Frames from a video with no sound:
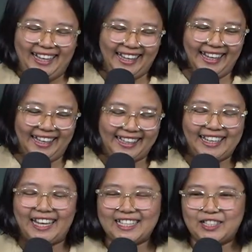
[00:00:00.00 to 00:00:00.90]
and
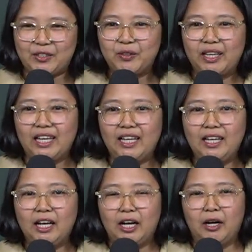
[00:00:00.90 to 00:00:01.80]
yes,
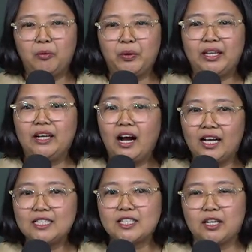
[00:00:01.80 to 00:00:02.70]
truly, uh, with
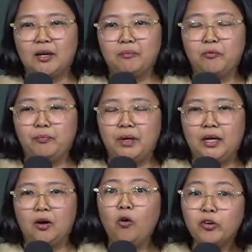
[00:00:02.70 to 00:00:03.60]
God's um,
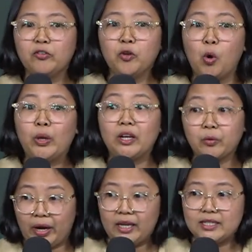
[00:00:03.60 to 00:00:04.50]
uh, overflowing
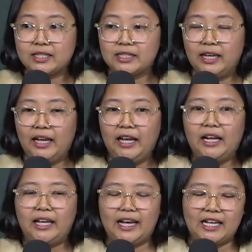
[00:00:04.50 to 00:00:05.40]
grace,
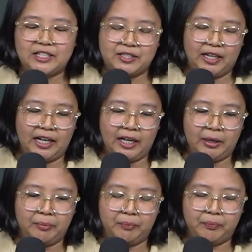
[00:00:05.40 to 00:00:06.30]
let us
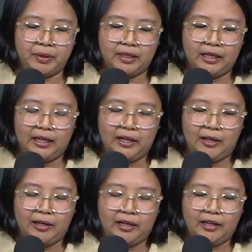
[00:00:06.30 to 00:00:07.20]
um,
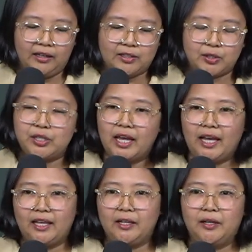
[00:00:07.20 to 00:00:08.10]

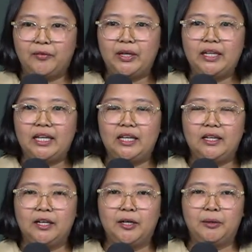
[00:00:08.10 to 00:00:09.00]
today really
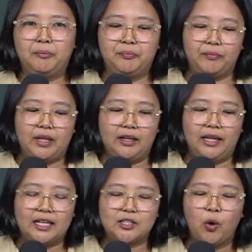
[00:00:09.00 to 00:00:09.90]
um,
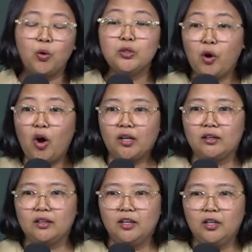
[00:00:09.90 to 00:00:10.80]
let us hold
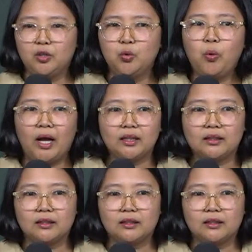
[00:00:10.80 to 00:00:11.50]
on to what